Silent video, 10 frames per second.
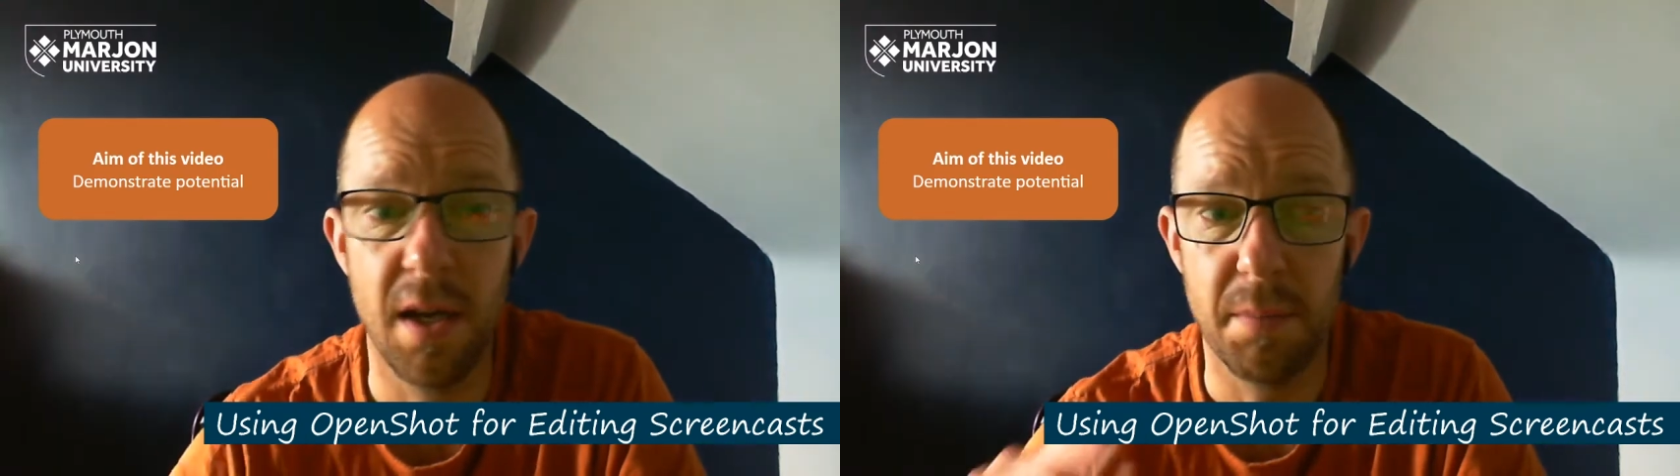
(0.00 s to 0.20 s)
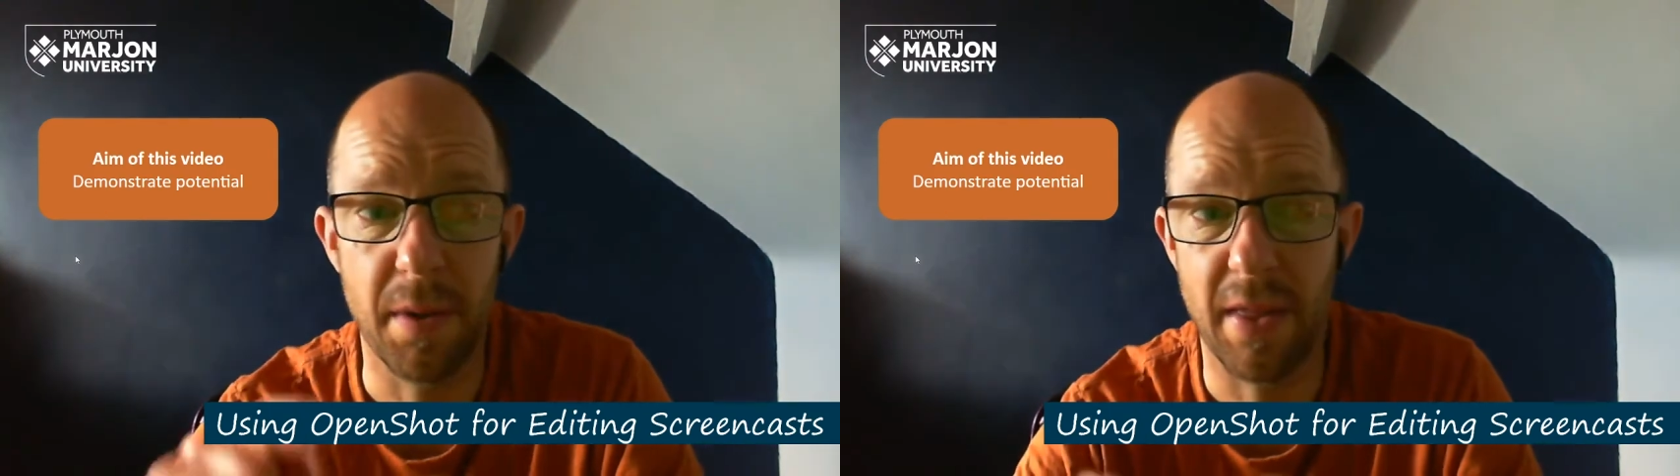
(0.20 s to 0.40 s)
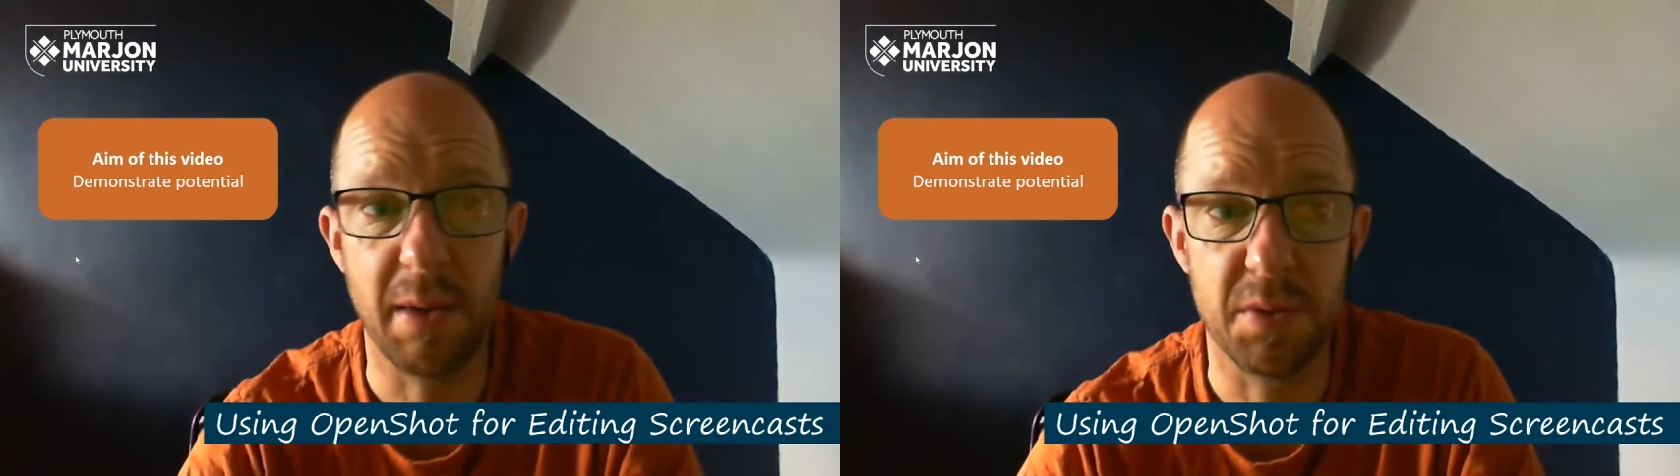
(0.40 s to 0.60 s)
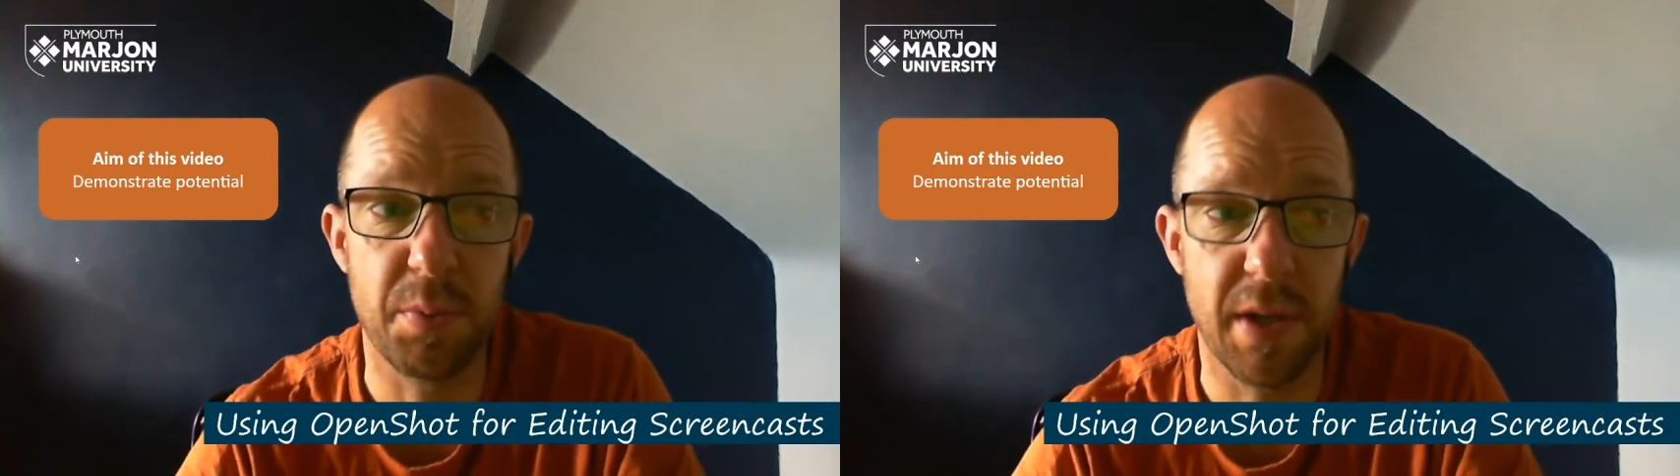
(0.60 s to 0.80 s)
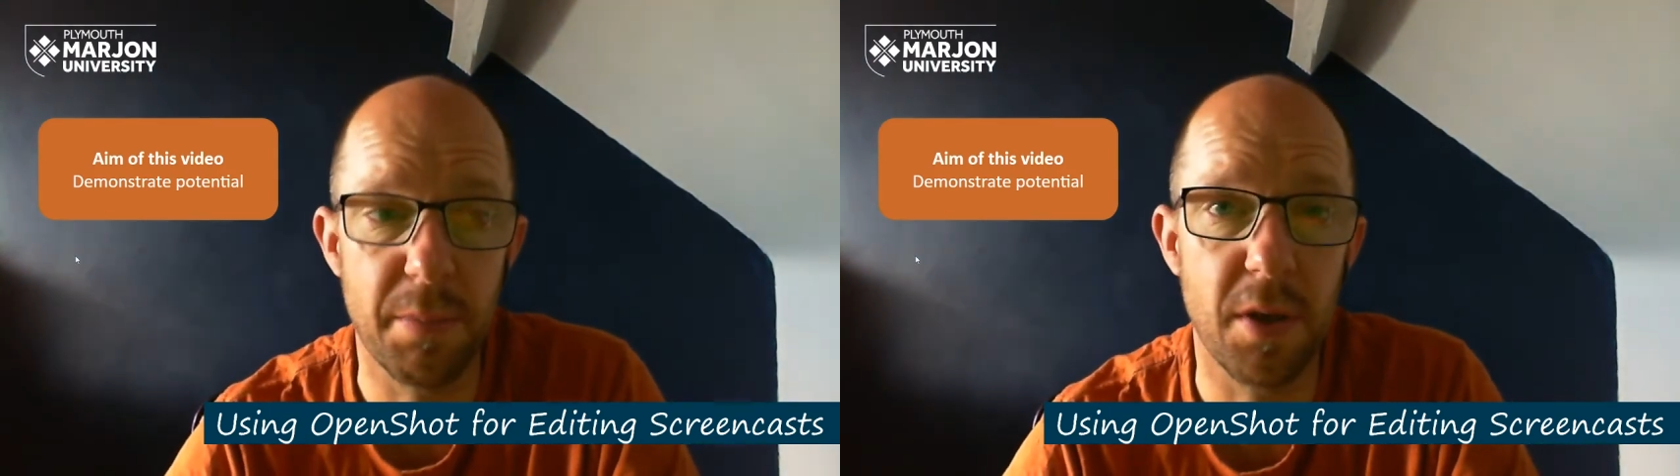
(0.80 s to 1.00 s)
but that was
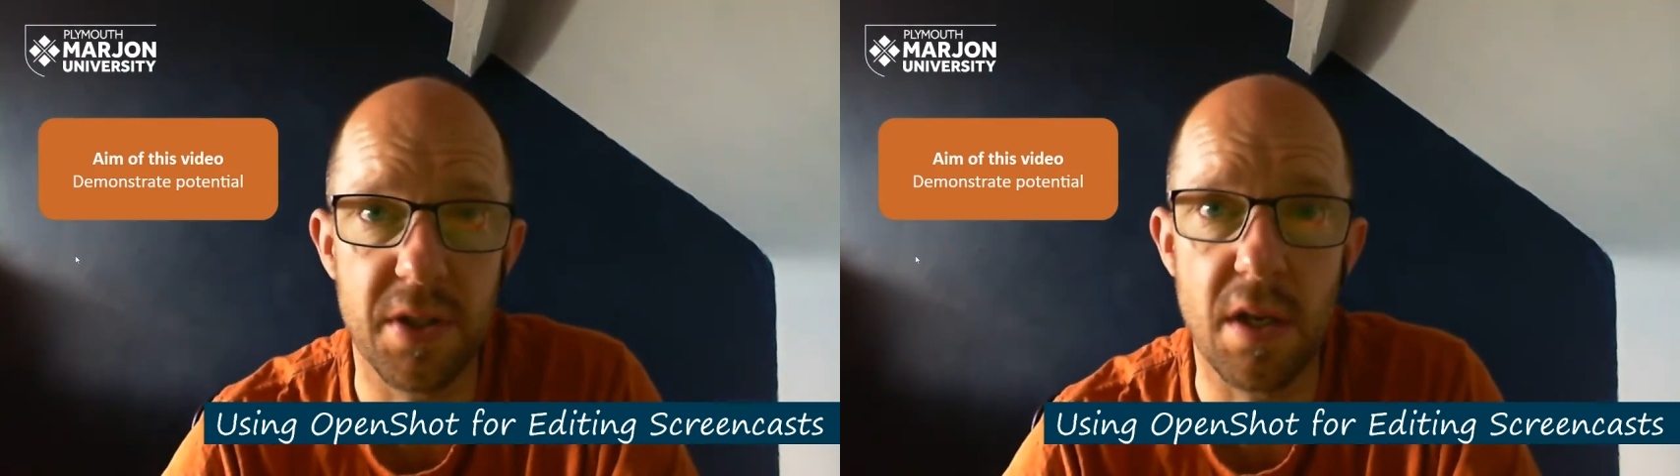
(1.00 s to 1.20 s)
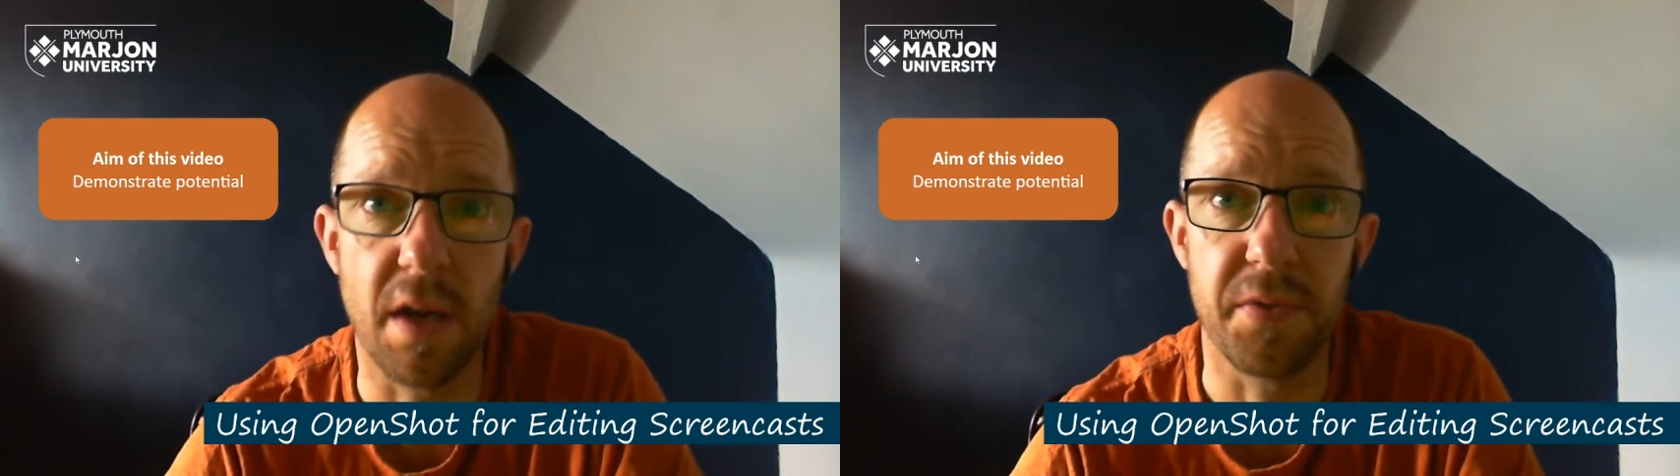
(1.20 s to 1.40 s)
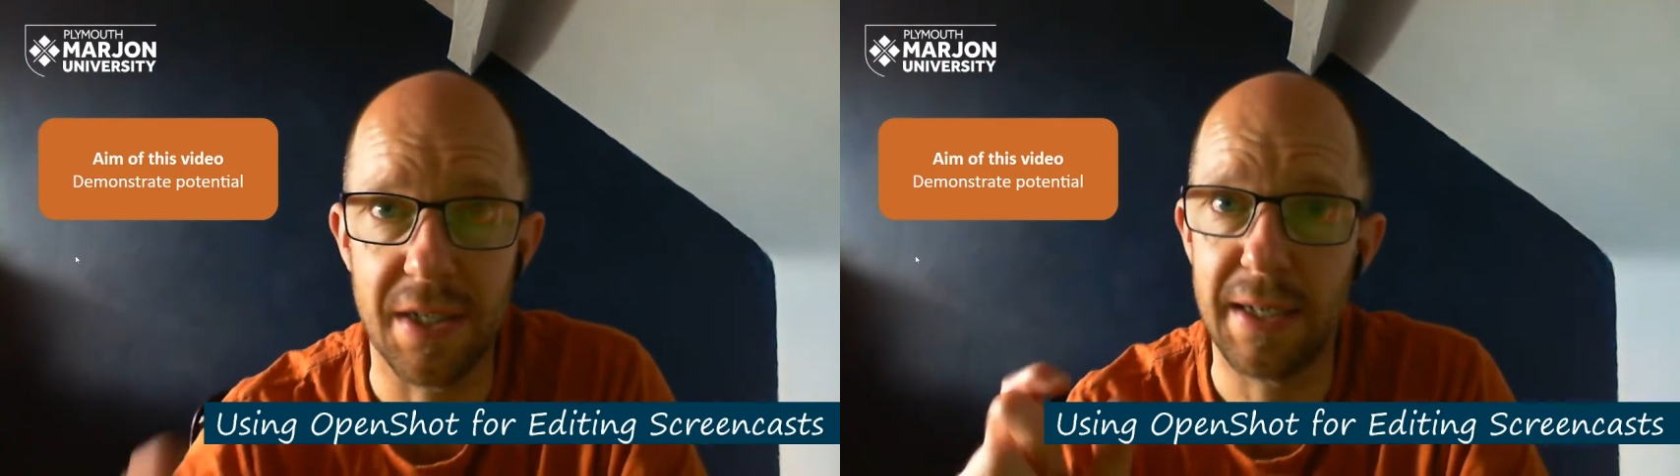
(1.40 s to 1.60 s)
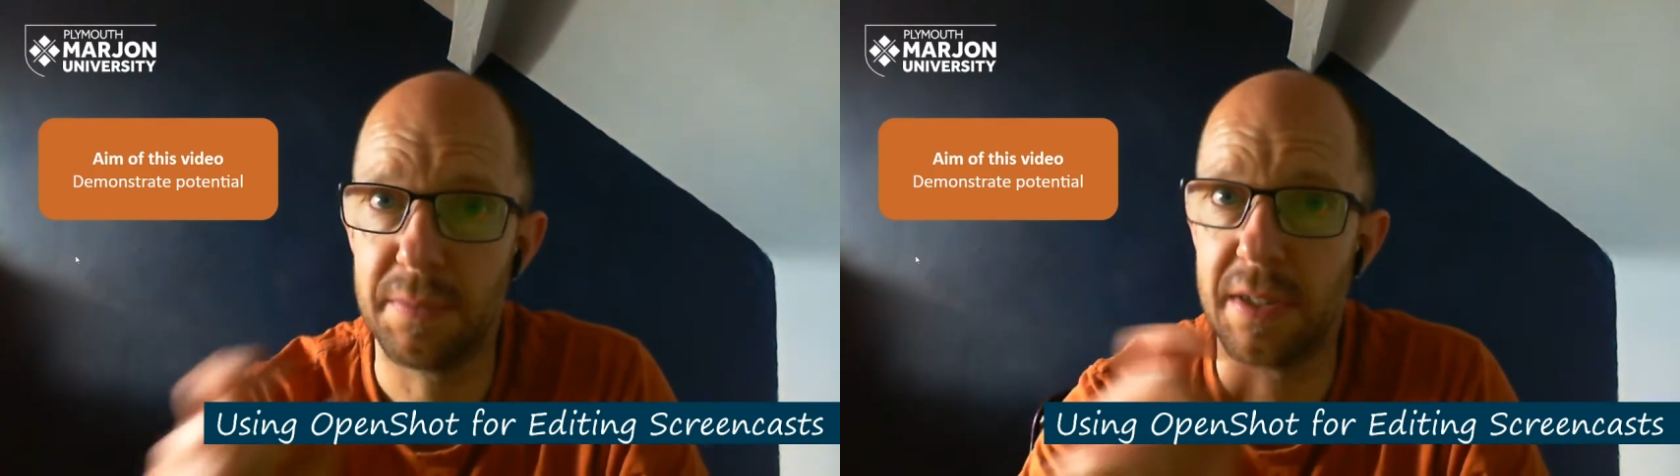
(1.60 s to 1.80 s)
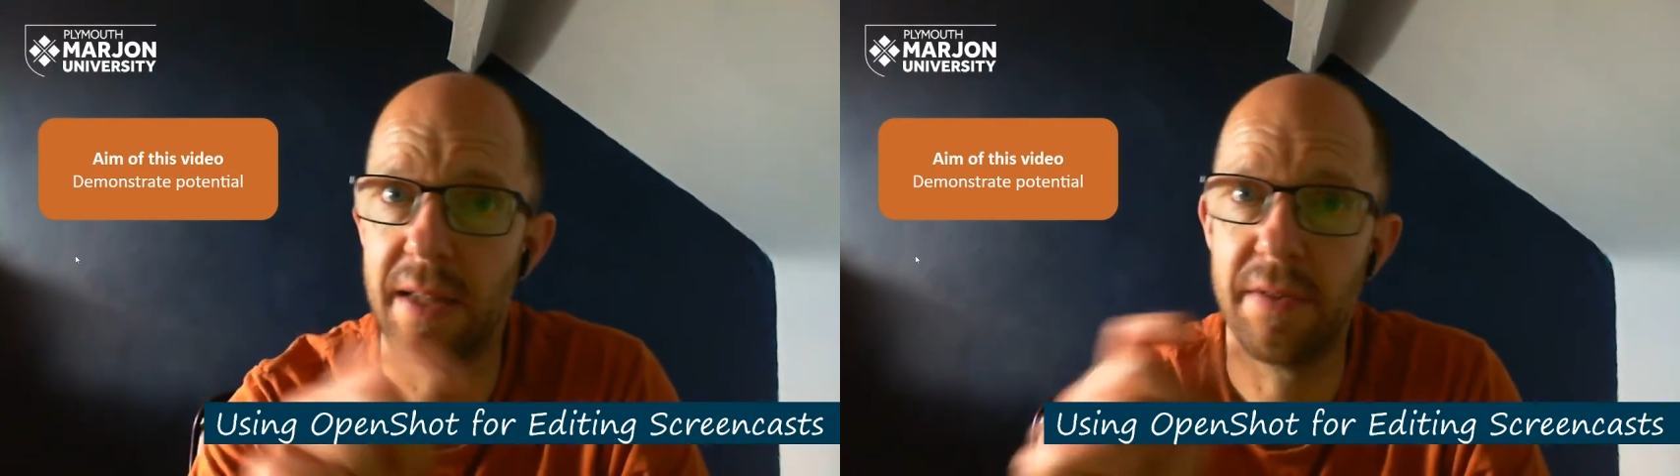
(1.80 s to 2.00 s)
pretty much enough to clip
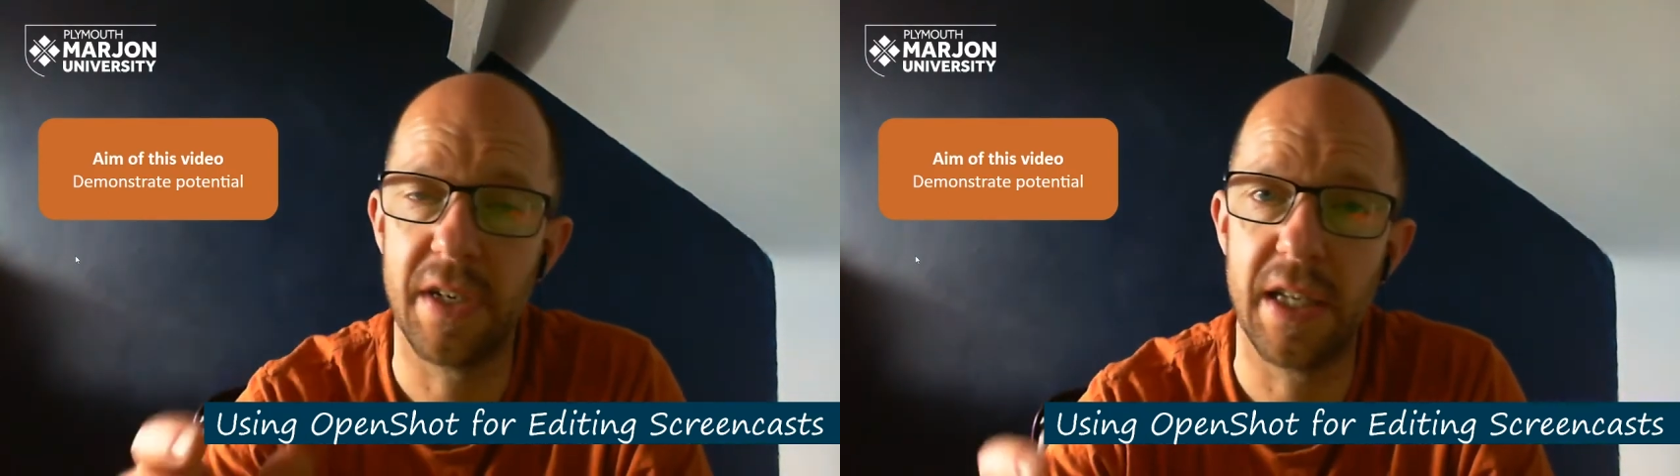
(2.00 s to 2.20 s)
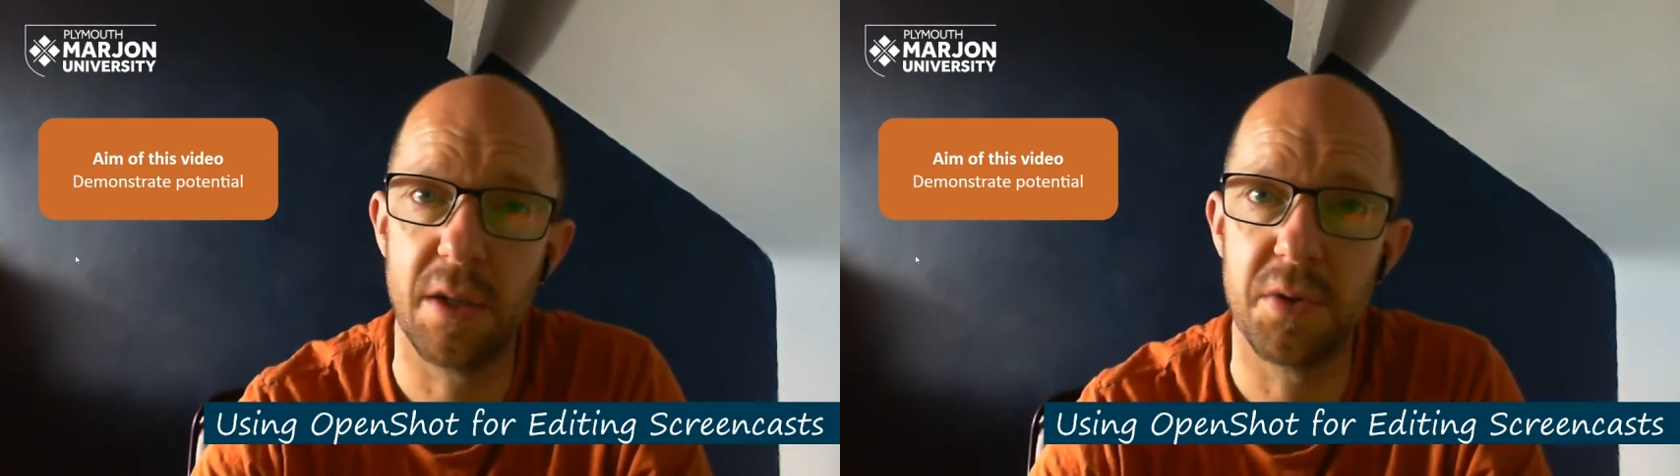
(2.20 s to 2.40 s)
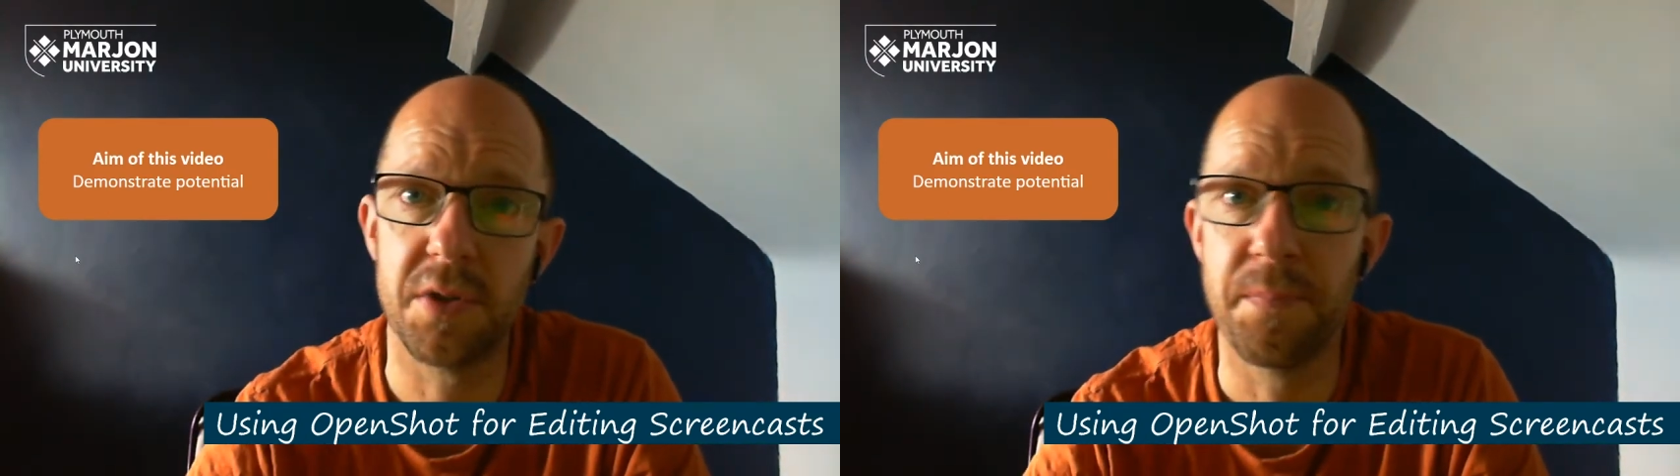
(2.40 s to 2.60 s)
together videos,